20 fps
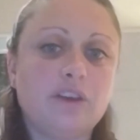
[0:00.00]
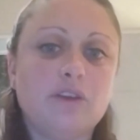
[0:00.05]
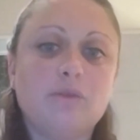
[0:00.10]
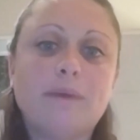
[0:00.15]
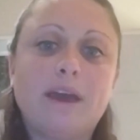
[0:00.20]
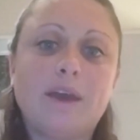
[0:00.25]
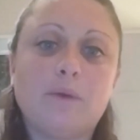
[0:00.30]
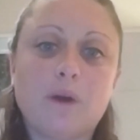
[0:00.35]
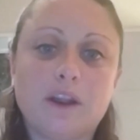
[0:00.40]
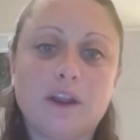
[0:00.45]
You
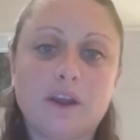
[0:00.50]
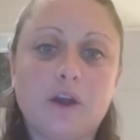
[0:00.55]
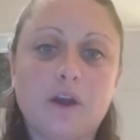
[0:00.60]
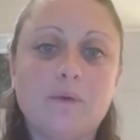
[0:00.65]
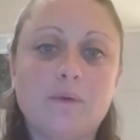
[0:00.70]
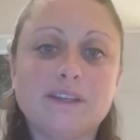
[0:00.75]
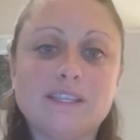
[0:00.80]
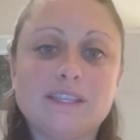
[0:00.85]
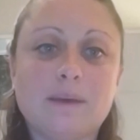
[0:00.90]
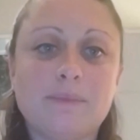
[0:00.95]
might want to go
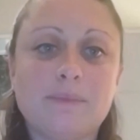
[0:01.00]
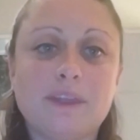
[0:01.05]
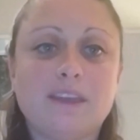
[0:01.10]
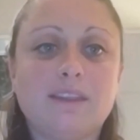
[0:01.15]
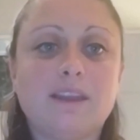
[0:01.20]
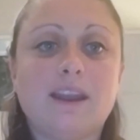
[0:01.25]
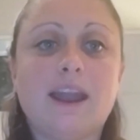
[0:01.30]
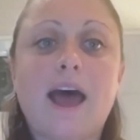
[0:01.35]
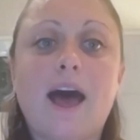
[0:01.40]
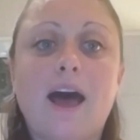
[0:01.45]
with something
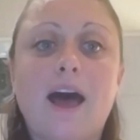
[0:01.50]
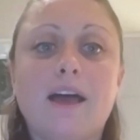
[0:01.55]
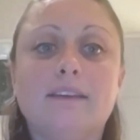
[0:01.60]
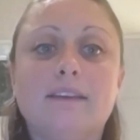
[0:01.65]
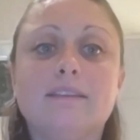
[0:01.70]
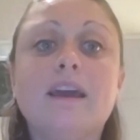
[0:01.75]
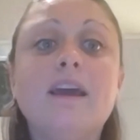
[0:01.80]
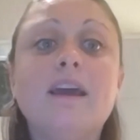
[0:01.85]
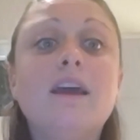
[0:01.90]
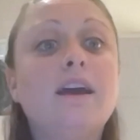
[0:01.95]
that
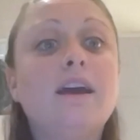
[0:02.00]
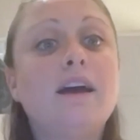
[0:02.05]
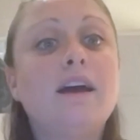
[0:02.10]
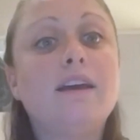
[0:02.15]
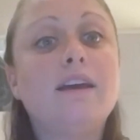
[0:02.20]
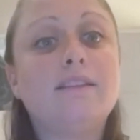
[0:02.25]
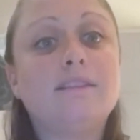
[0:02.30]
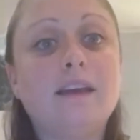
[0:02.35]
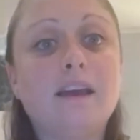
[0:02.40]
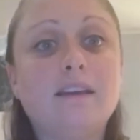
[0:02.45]
has
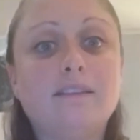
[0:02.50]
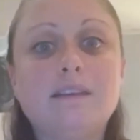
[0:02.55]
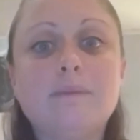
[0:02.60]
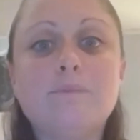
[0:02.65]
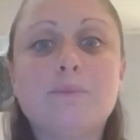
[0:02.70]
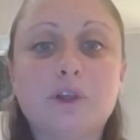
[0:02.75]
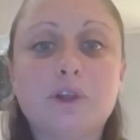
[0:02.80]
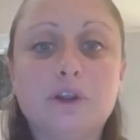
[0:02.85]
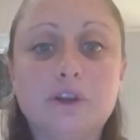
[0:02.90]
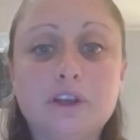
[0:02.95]
a
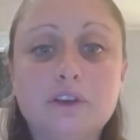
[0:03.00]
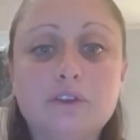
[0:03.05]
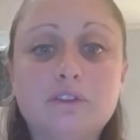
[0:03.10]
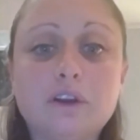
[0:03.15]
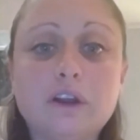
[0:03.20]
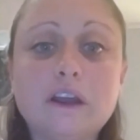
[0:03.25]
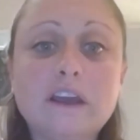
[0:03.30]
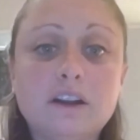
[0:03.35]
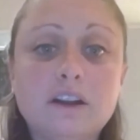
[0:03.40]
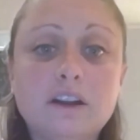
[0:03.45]
simpler
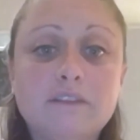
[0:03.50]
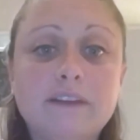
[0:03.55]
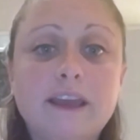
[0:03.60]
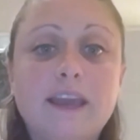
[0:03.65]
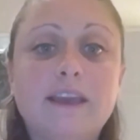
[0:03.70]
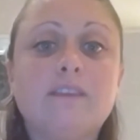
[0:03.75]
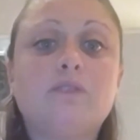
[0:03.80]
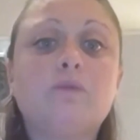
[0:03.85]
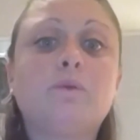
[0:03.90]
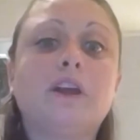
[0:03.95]
user
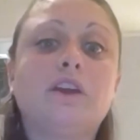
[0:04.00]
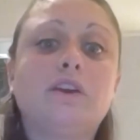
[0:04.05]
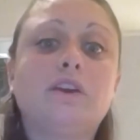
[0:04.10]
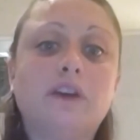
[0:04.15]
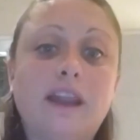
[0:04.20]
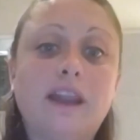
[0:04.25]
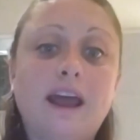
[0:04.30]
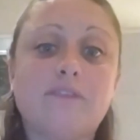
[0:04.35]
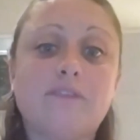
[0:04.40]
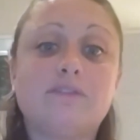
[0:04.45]
interface where you
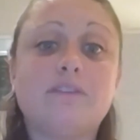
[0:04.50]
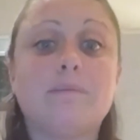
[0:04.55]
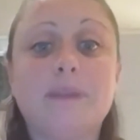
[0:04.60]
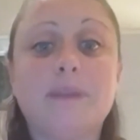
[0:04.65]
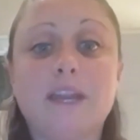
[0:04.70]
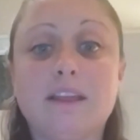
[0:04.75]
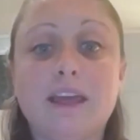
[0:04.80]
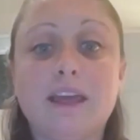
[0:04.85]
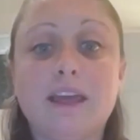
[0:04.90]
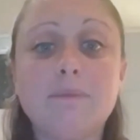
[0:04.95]
could have
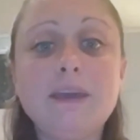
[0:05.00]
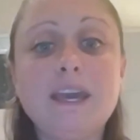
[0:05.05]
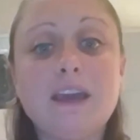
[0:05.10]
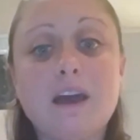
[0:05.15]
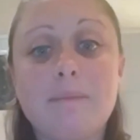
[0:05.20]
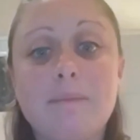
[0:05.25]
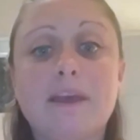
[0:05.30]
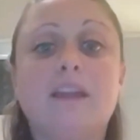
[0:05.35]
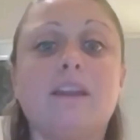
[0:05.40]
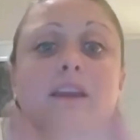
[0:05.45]
somebody like me
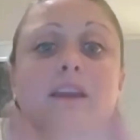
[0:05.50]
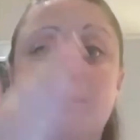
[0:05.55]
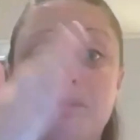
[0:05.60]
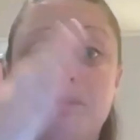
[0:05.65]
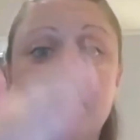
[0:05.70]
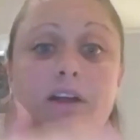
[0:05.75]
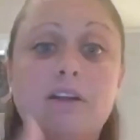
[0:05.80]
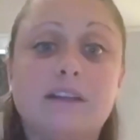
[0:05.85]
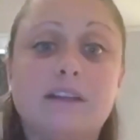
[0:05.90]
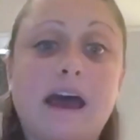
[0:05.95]
come in and
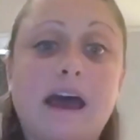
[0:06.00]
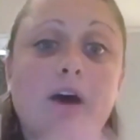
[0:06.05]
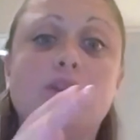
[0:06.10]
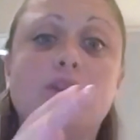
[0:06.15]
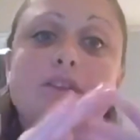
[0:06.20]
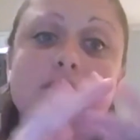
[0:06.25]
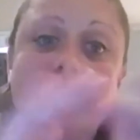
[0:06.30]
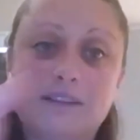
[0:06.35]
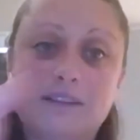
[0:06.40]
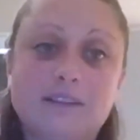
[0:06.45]
build
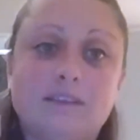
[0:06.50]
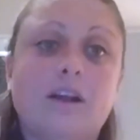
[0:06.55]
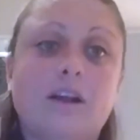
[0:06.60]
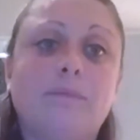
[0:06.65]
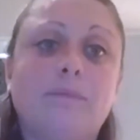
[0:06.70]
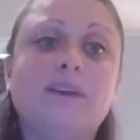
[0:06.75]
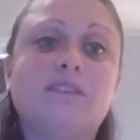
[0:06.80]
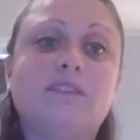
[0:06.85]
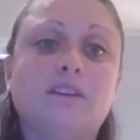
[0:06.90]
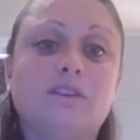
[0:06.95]
out, this is our
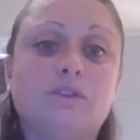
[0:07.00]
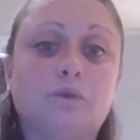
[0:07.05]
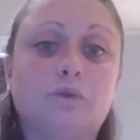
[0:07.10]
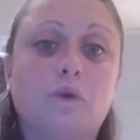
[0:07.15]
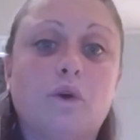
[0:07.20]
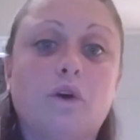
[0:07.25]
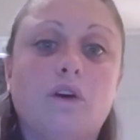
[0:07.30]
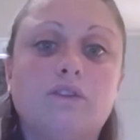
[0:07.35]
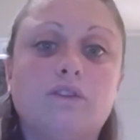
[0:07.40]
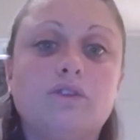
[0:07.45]
business
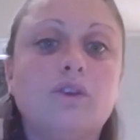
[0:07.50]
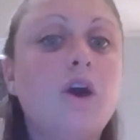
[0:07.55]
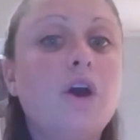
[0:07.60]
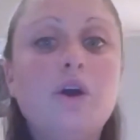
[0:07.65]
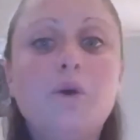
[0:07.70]
rules.